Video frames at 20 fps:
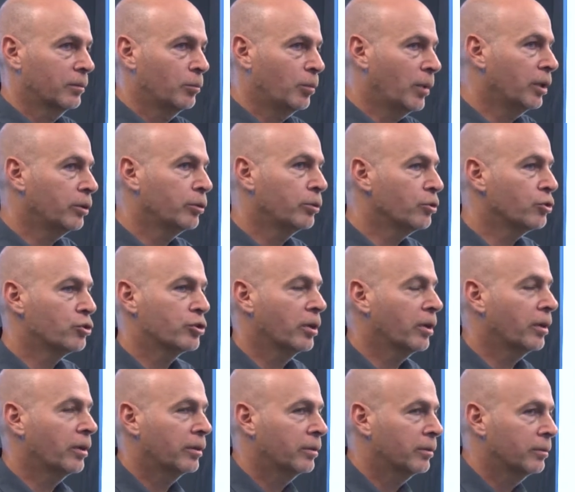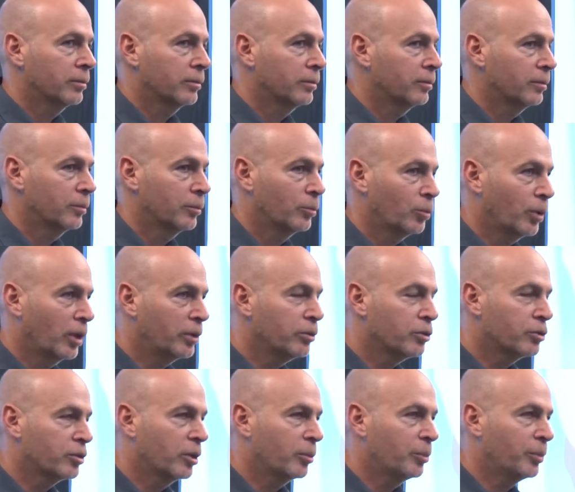Why do you share? Why do you
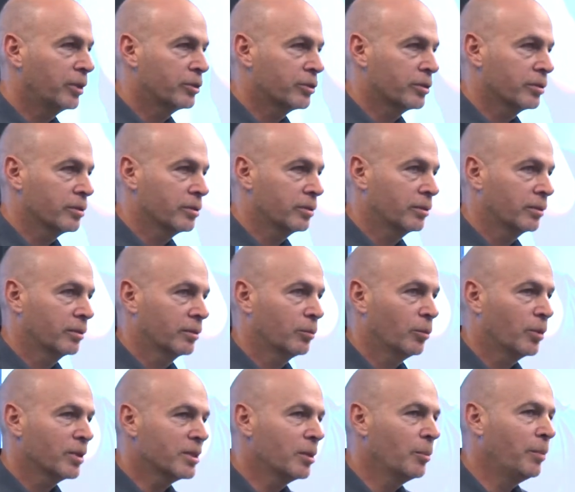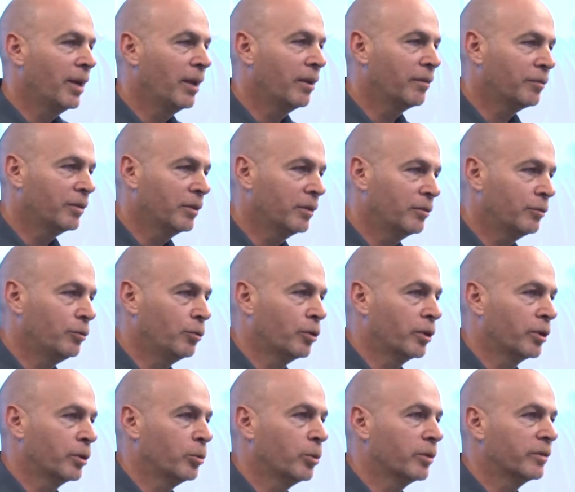share pictures? What's the benefit
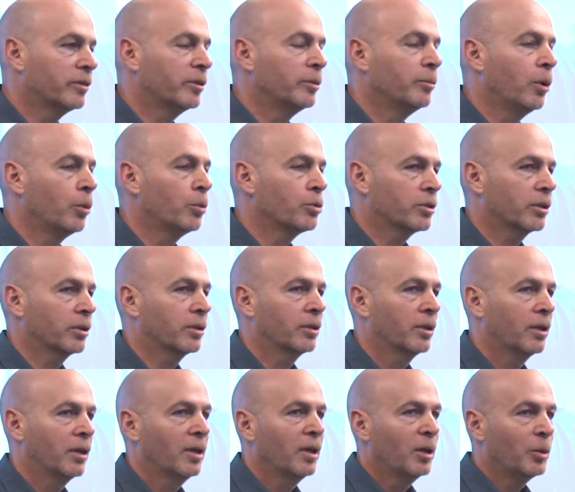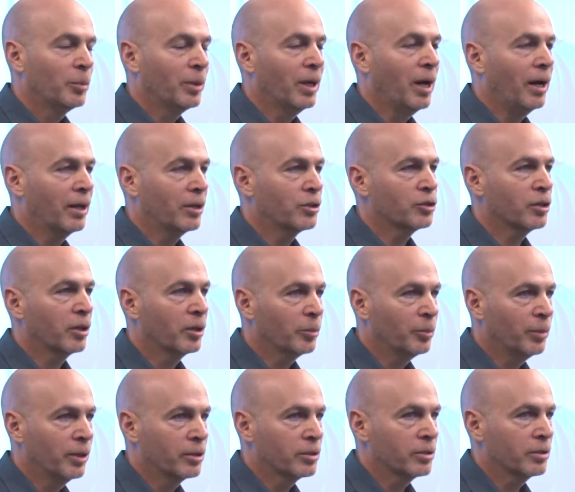for you? What's the emotion behind sharing
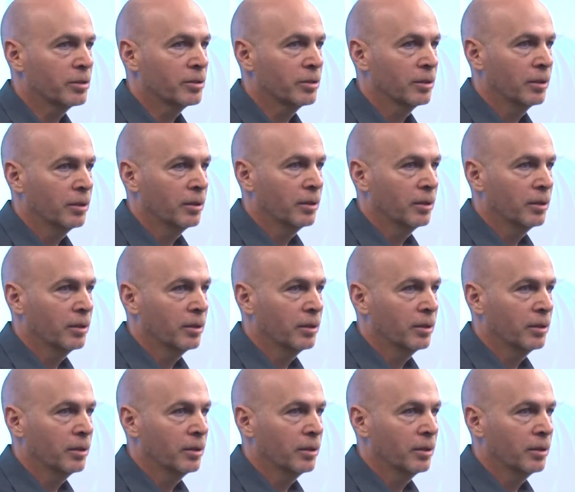pictures?